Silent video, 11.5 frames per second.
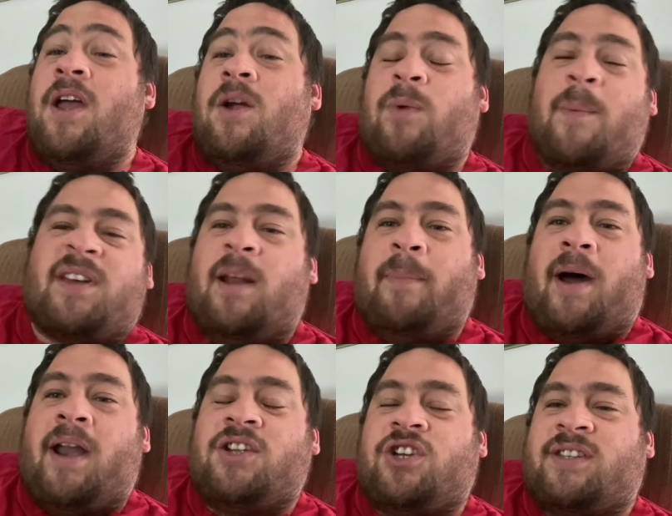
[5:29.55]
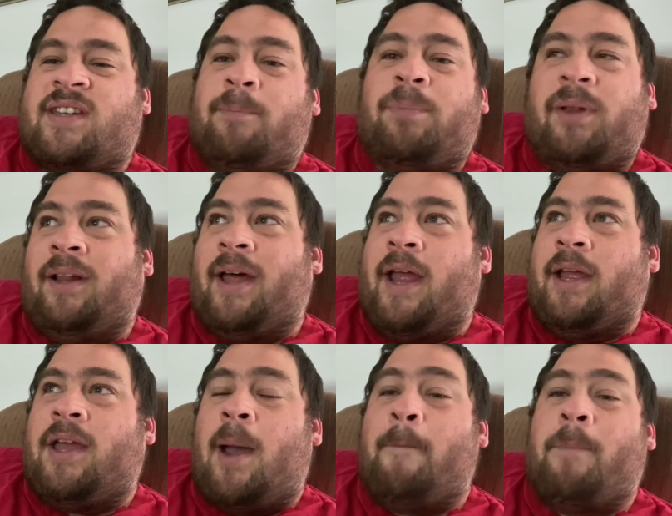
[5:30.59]
Ribs on a bun is just simply
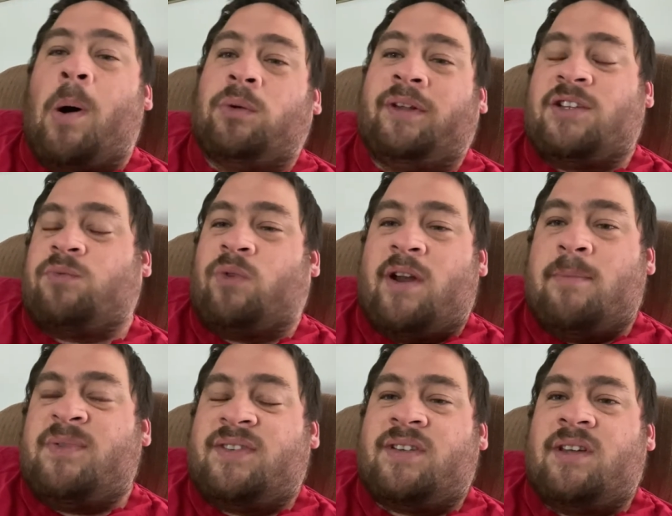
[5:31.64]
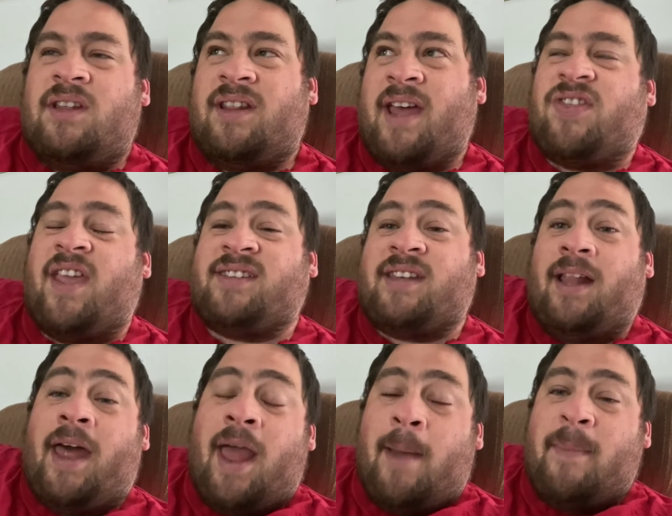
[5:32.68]
like boneless ribs, like they sell
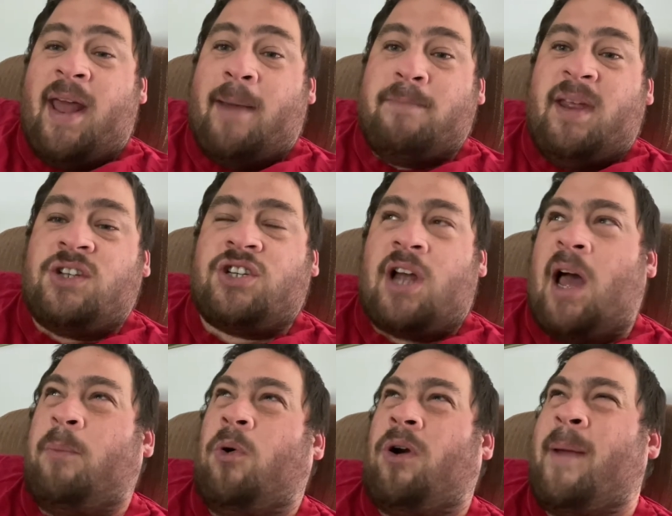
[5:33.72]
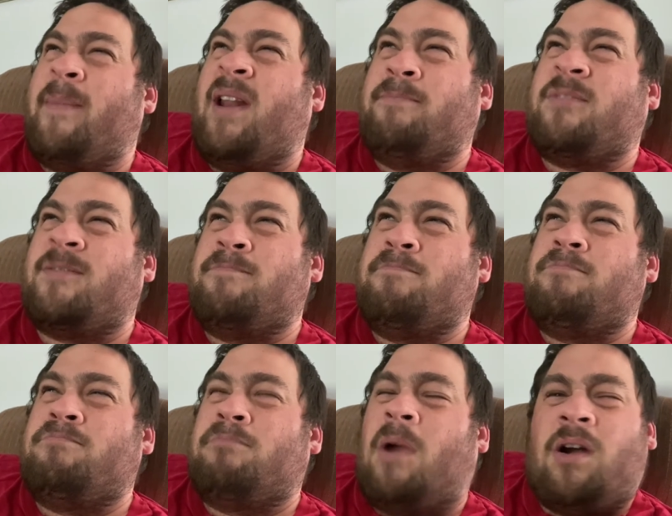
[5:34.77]
at M&M Meat Shop or M&M's
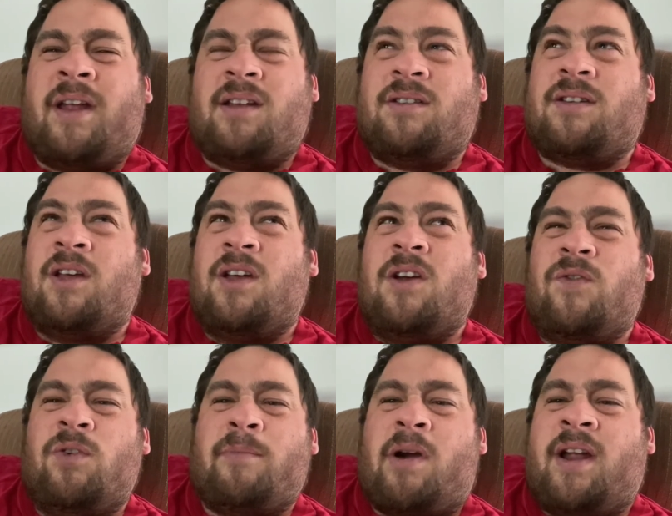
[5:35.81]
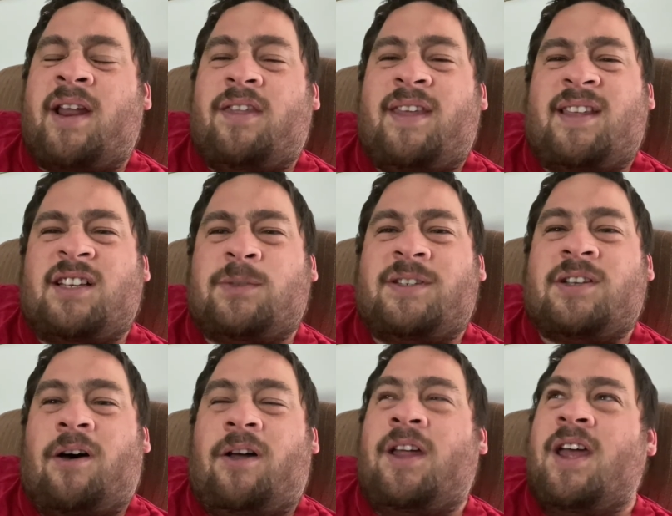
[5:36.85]
Market, Food Market, I think that's what it's
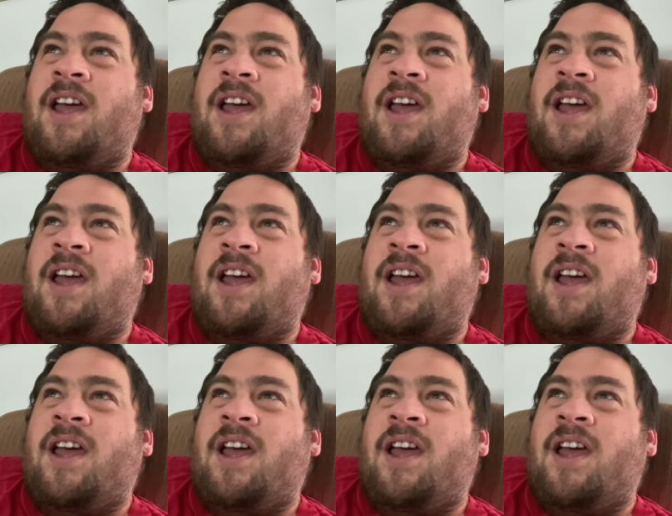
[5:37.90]
called.